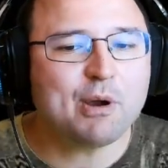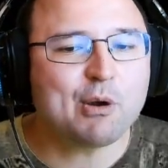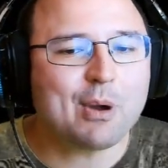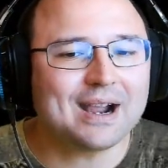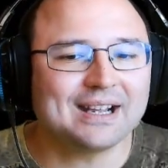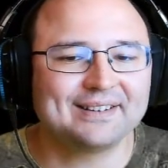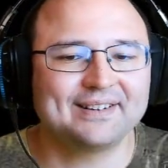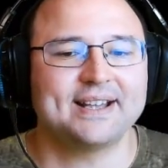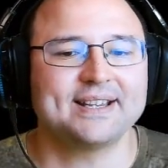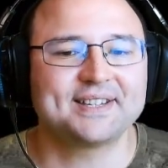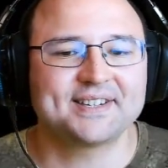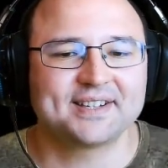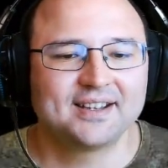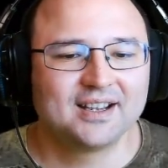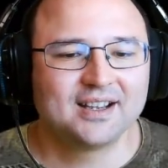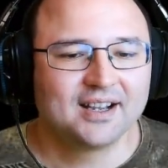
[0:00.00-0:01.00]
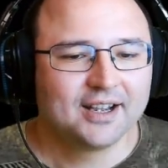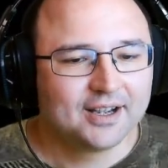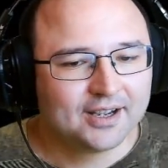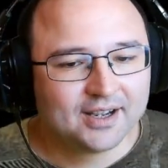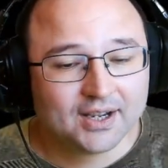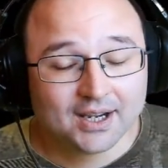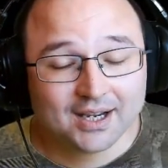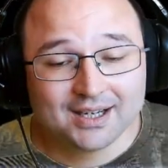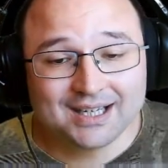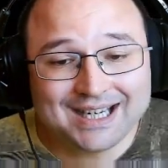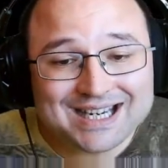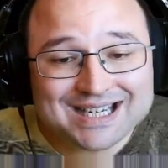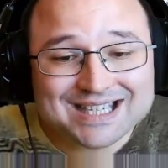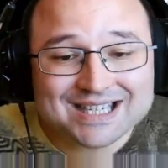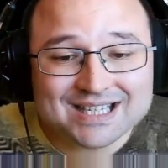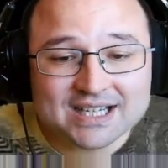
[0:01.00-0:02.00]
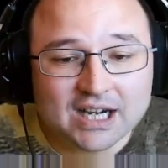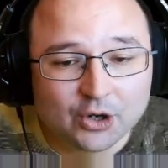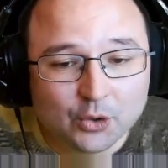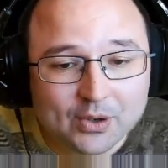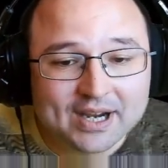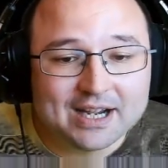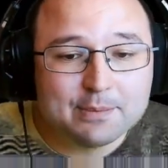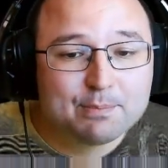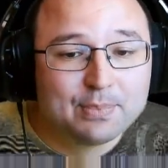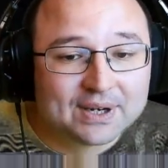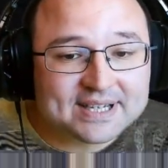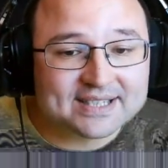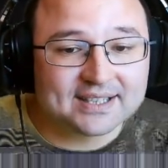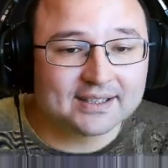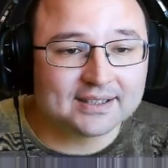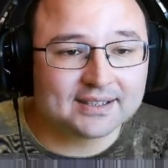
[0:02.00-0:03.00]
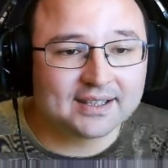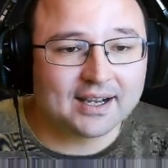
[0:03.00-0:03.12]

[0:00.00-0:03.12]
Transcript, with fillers: Baraka does. He's really busted.